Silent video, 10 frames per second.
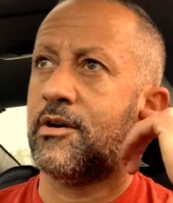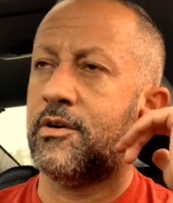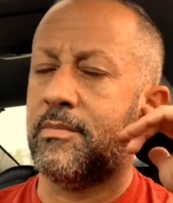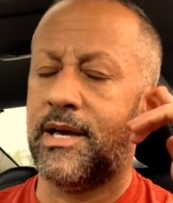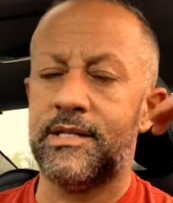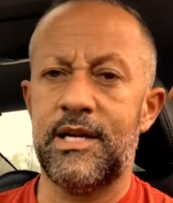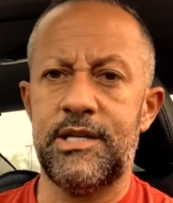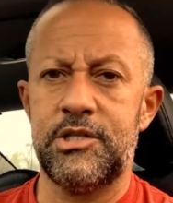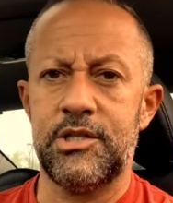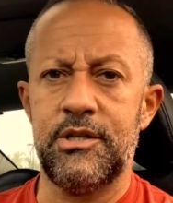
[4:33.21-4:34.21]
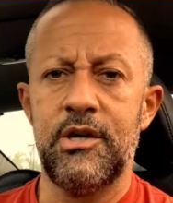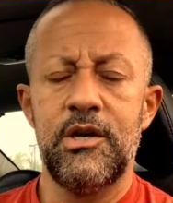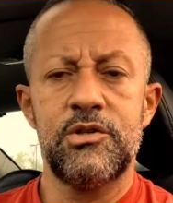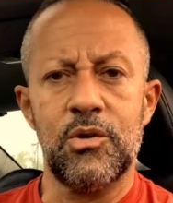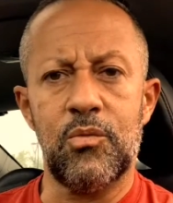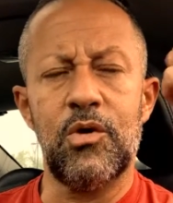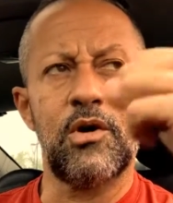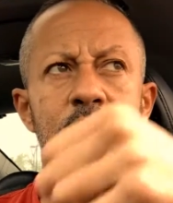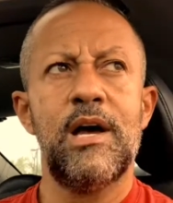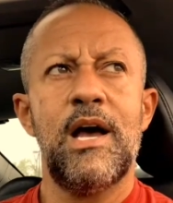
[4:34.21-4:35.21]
could pay attention to work,